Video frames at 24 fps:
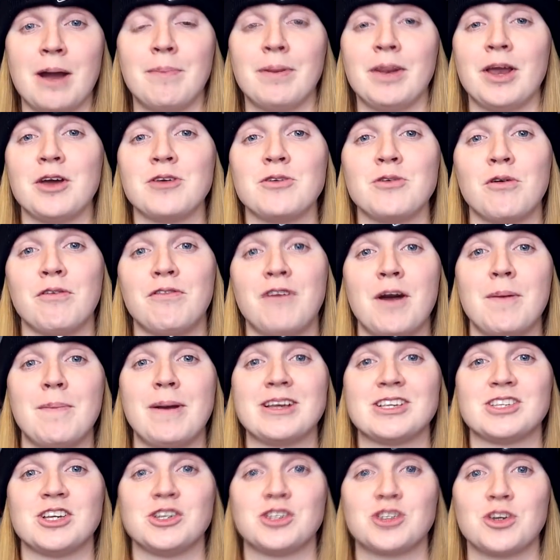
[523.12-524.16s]
down below, you will find
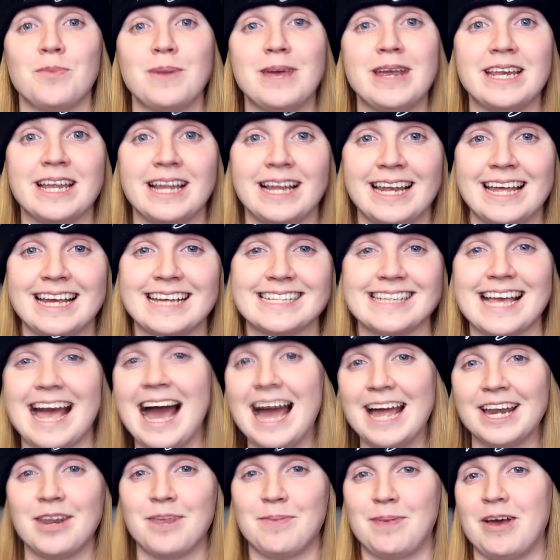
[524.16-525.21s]
my social media links
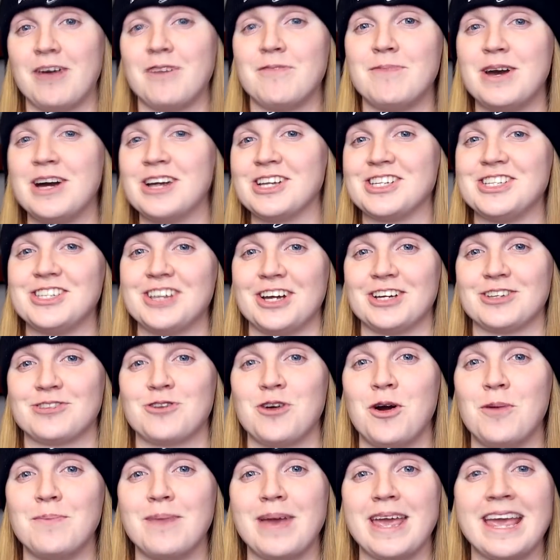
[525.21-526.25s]
and a bit of merchandise
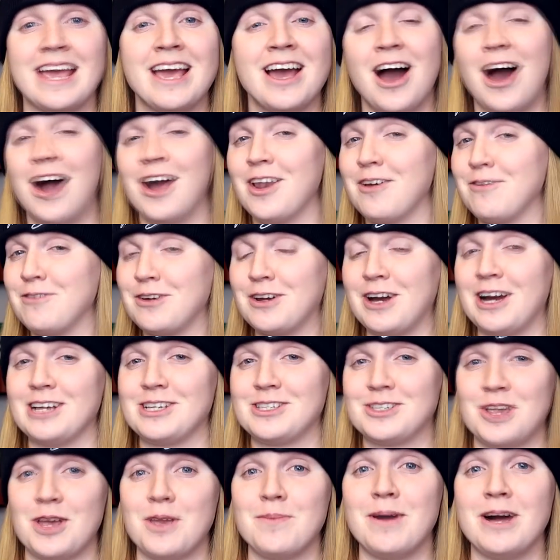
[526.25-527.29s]
from me. I love you
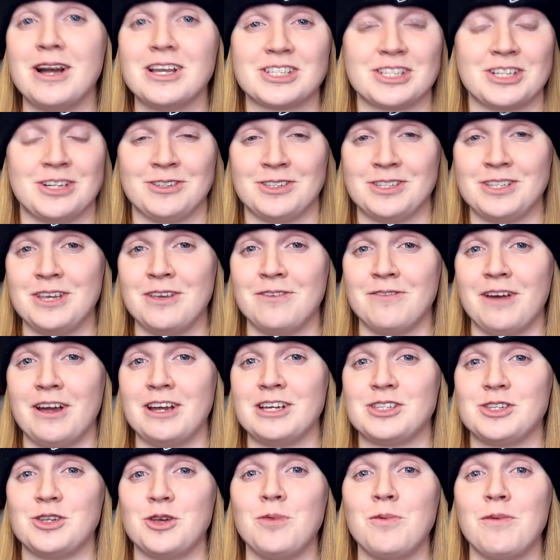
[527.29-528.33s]
guys so much, and I'll see you
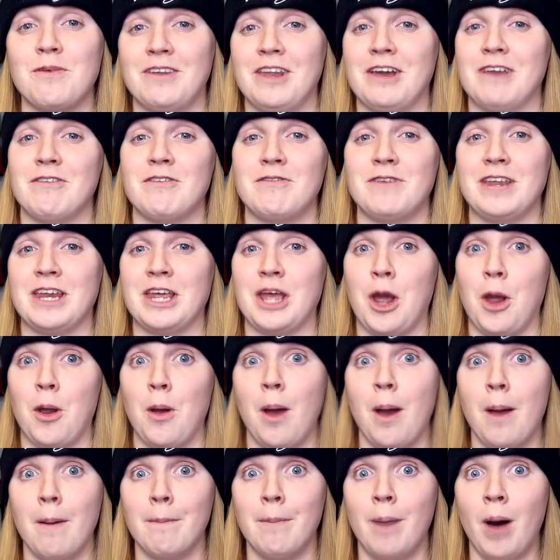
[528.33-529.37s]
very soon with another
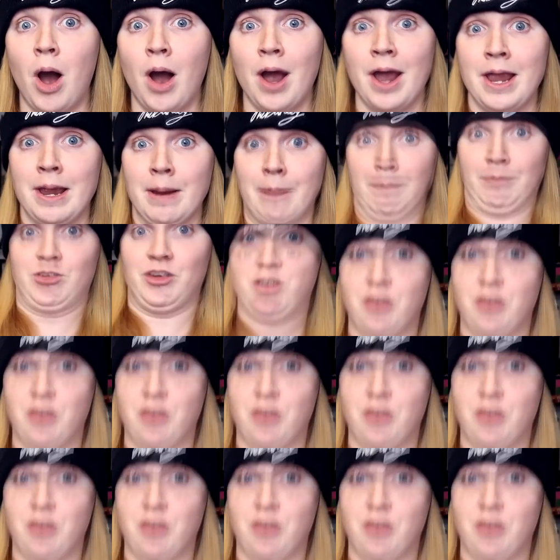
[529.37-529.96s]
video. Bye!